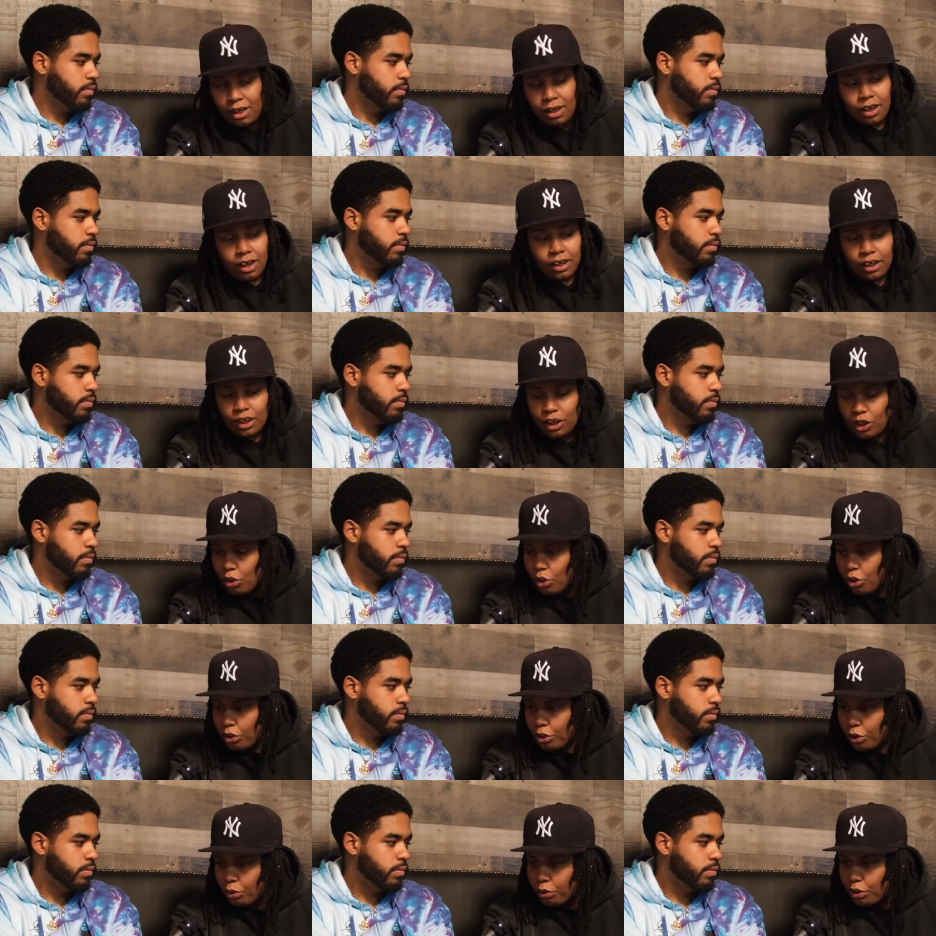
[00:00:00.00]
Speaker 1: and then he
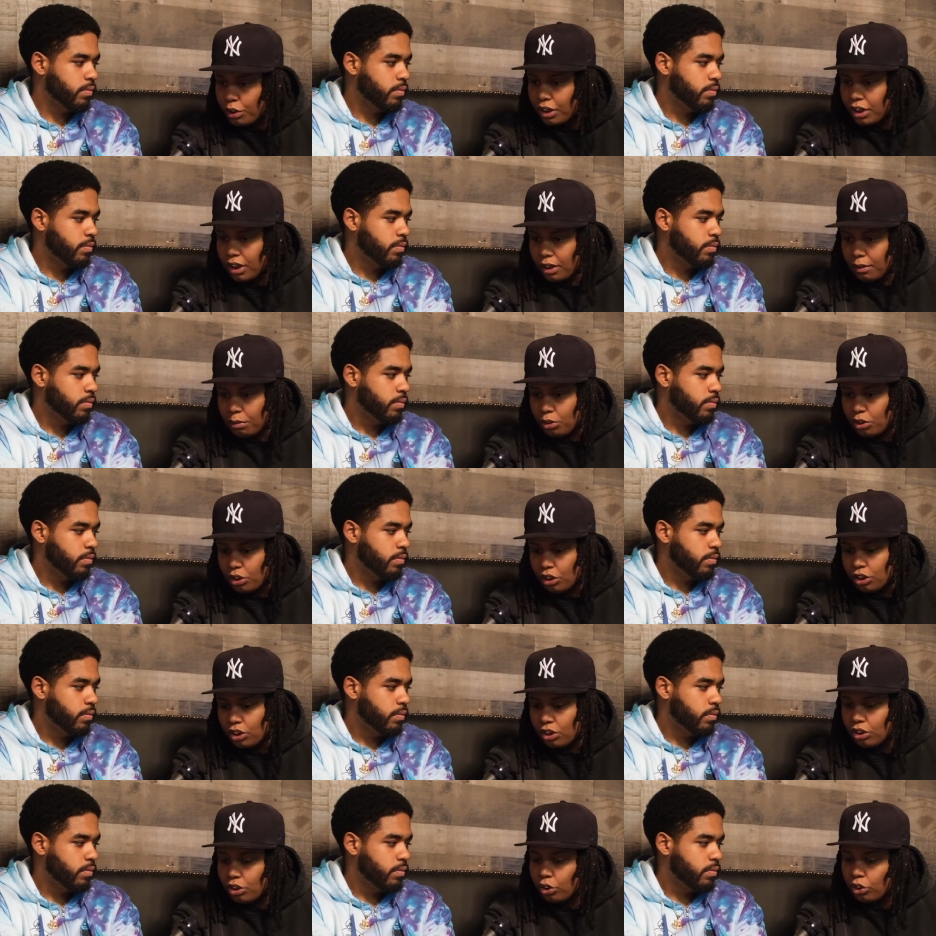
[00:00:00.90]
also could give you the
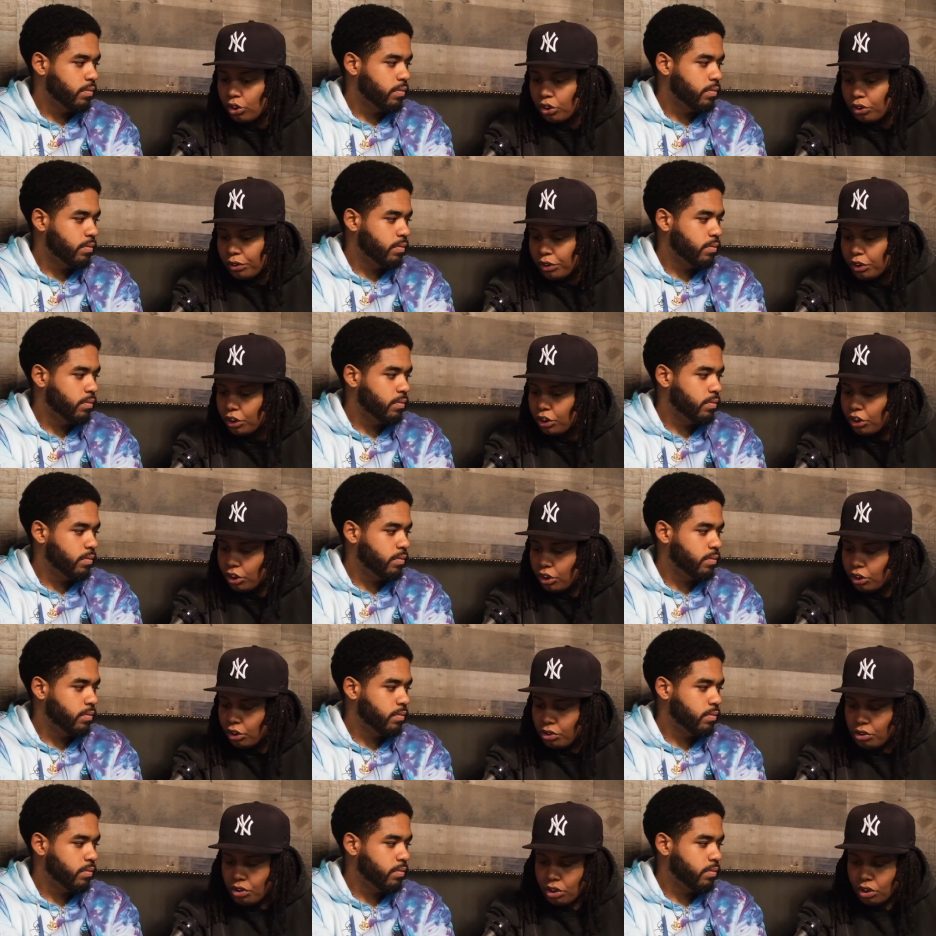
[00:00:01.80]
songs for the
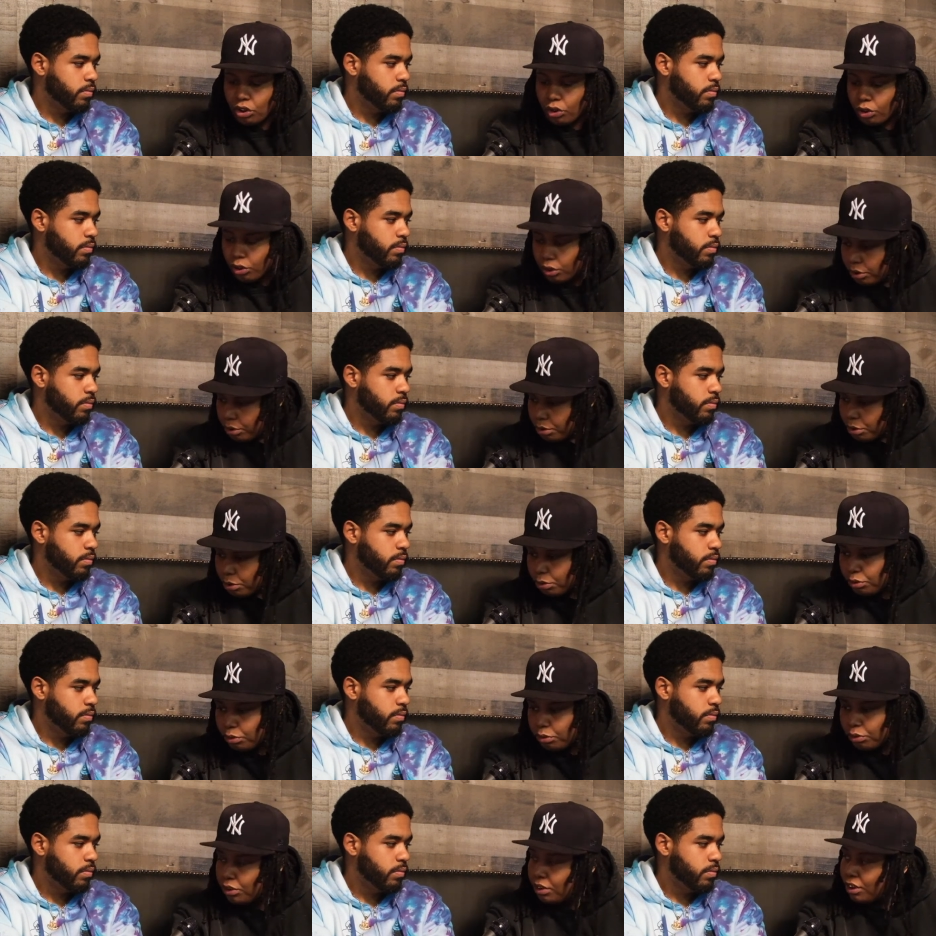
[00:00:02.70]
girls, the auto
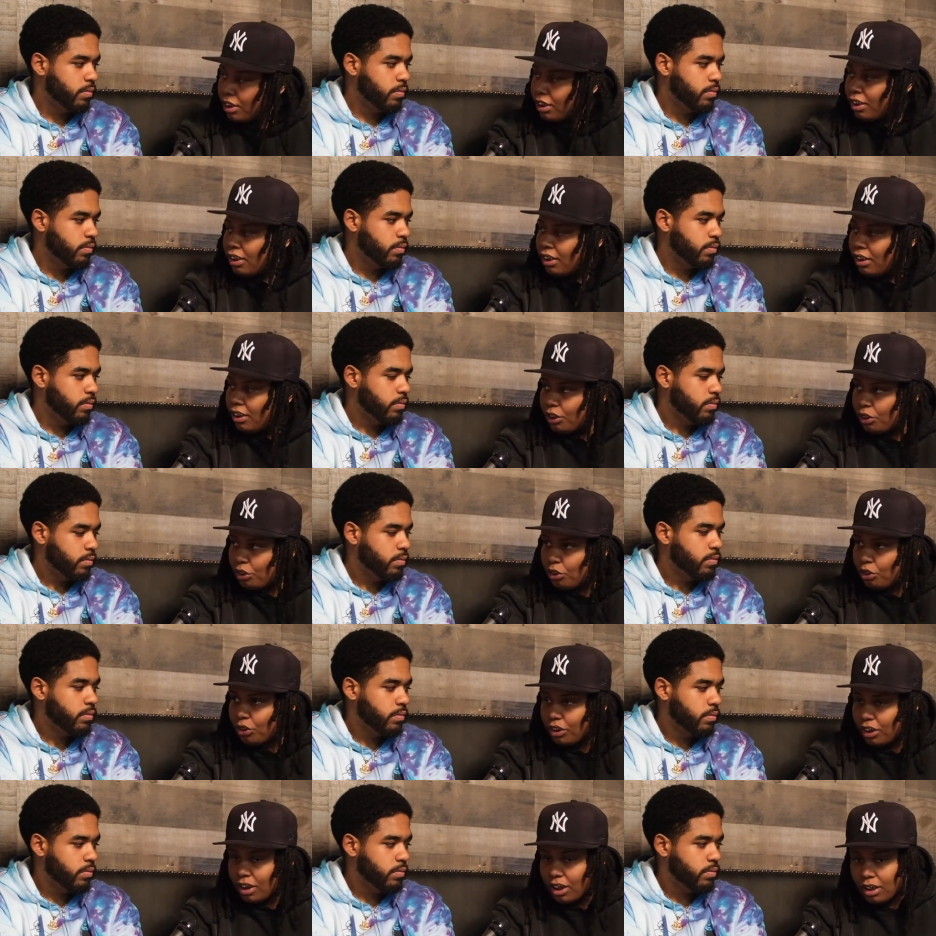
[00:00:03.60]
tune, and
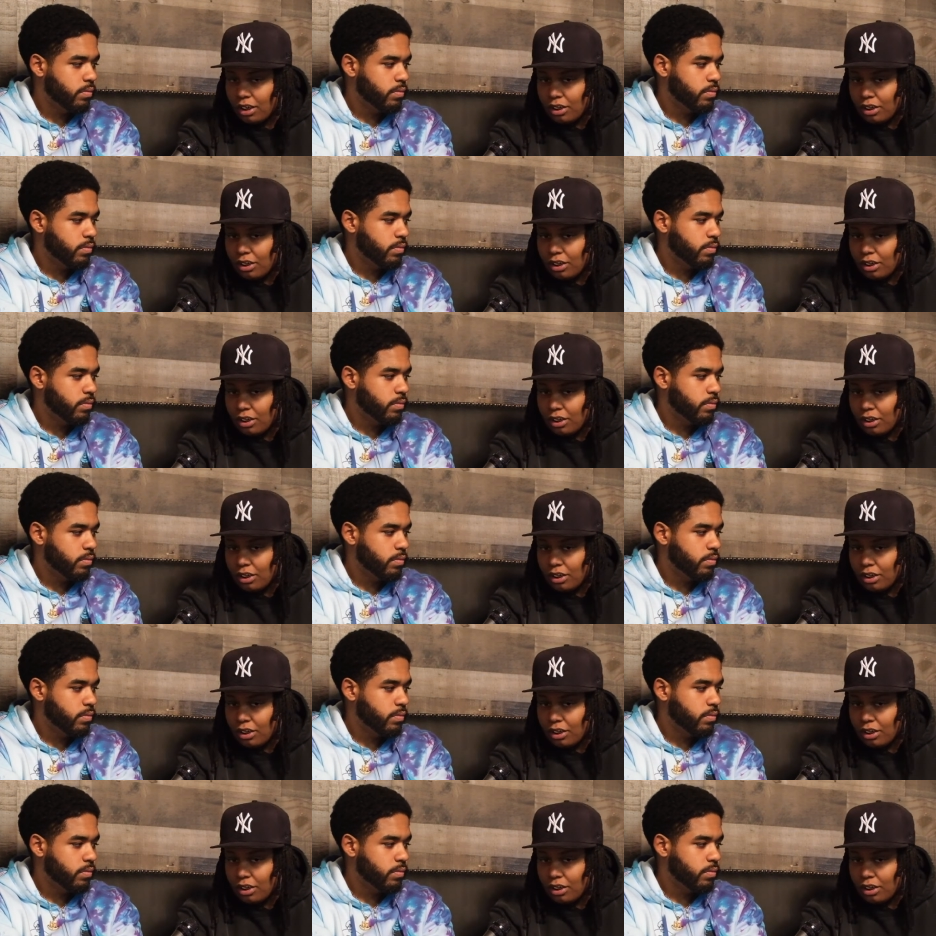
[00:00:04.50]
all that.